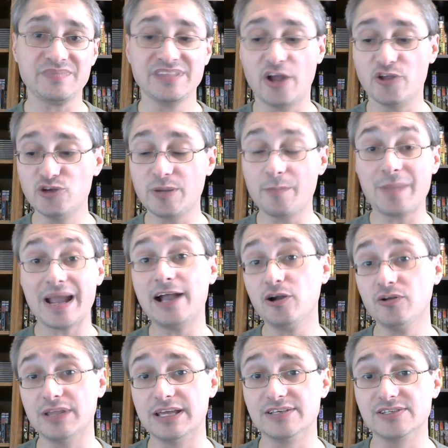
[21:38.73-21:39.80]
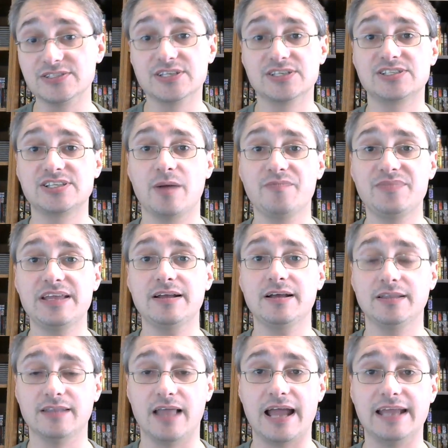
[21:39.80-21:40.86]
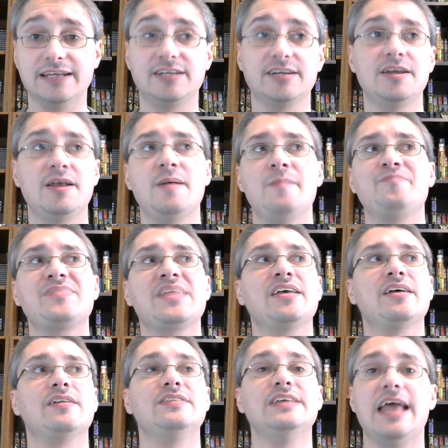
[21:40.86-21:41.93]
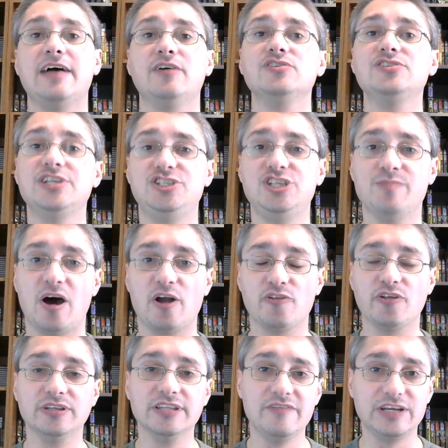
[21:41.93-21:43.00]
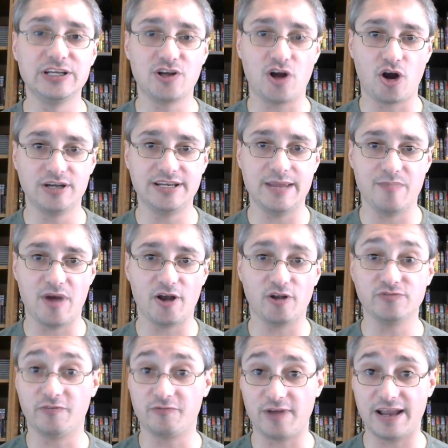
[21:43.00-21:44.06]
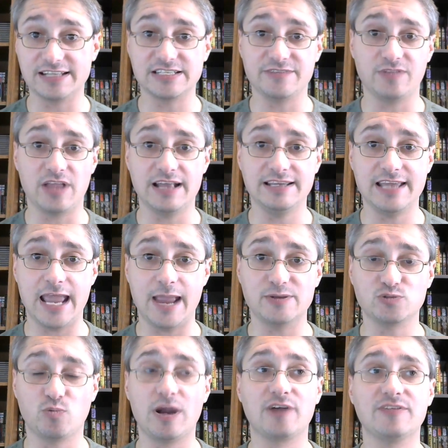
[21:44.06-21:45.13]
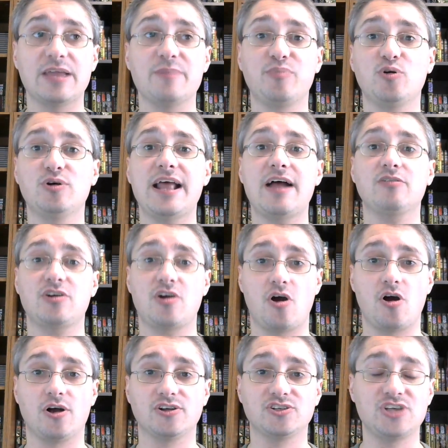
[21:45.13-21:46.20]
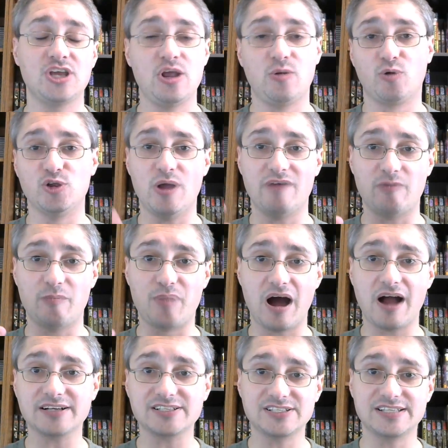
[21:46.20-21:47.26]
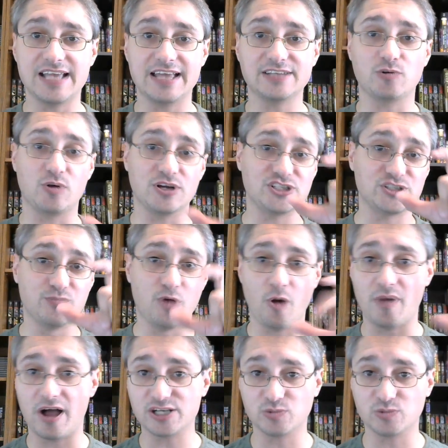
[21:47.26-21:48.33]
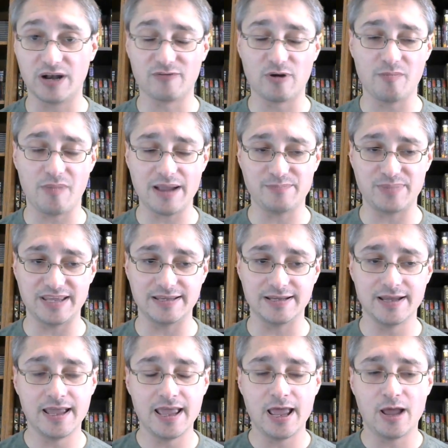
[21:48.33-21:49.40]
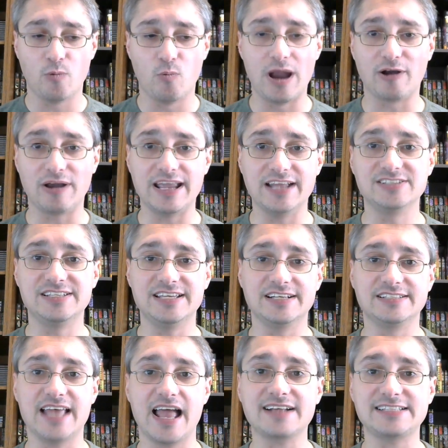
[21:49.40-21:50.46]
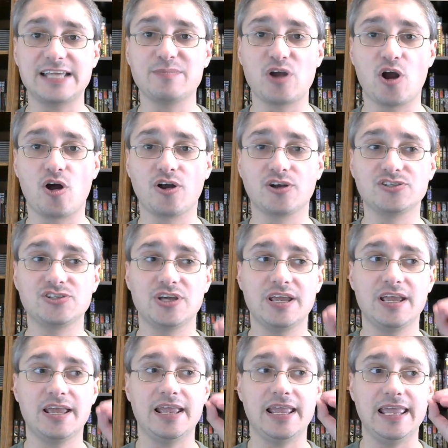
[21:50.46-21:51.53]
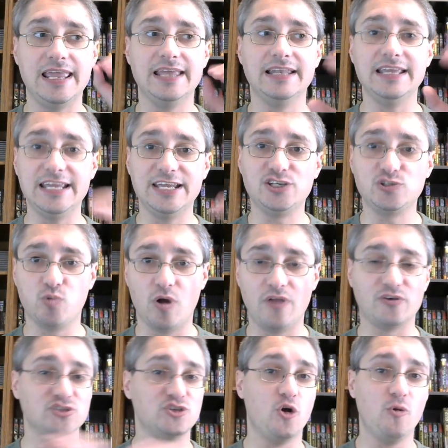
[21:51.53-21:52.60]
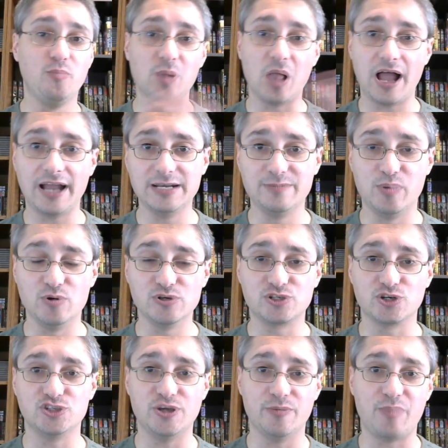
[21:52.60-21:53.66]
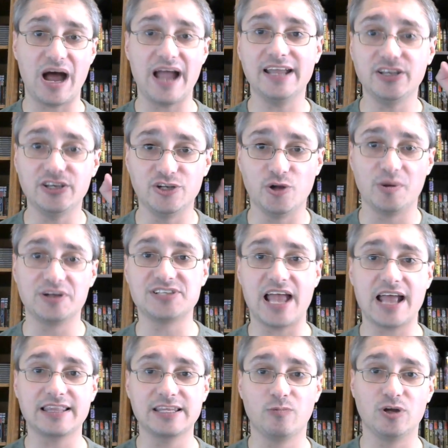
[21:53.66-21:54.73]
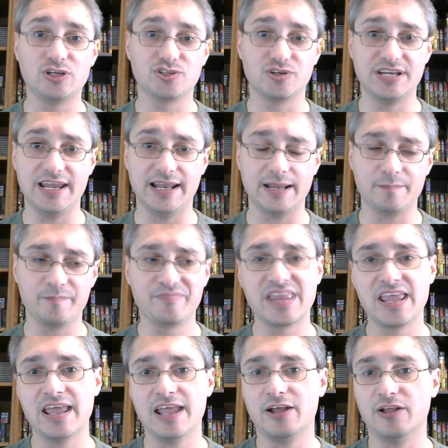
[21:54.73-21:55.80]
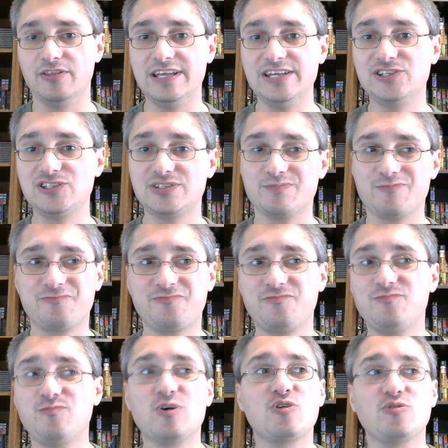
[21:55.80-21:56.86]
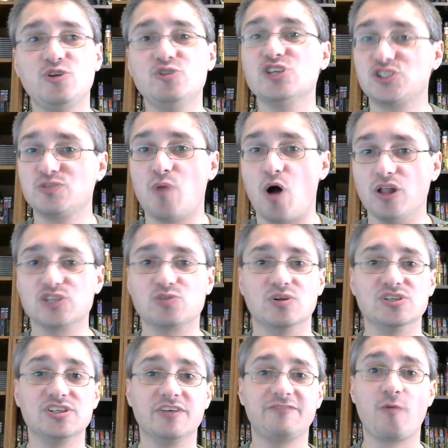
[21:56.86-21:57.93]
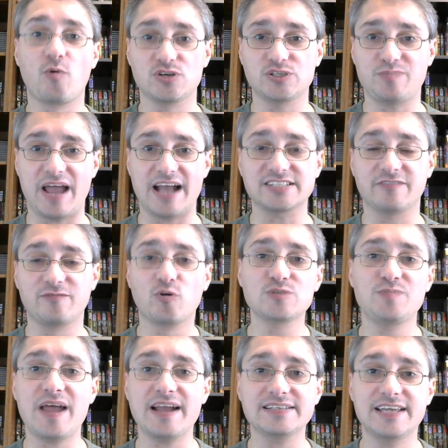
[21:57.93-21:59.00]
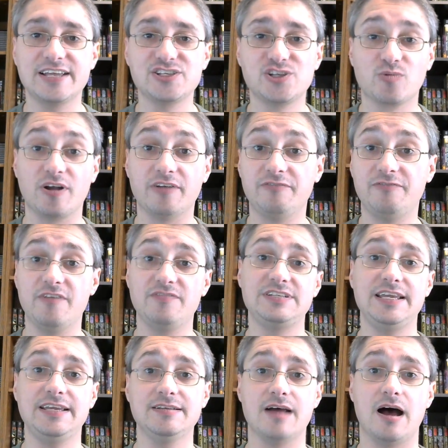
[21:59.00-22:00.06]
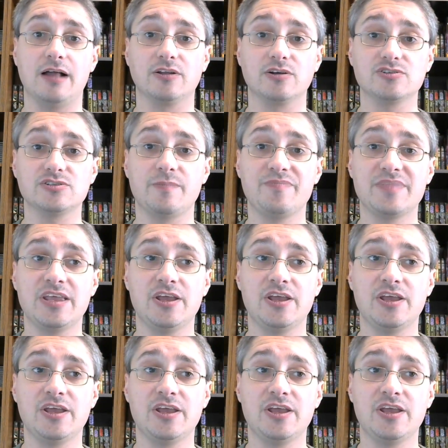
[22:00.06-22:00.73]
Now, you compare this to something like the LCG model, the Living Card Game model from Fantasy Flight Games, where they put out cards where you have a box set or a small box, whatever it might be, where it's the exact same cards in each one. There's no blind boosters. You buy it, you know exactly what you're getting. These, we'll use the smallest ones, the Force Packs. A Force Pack tends to run $15.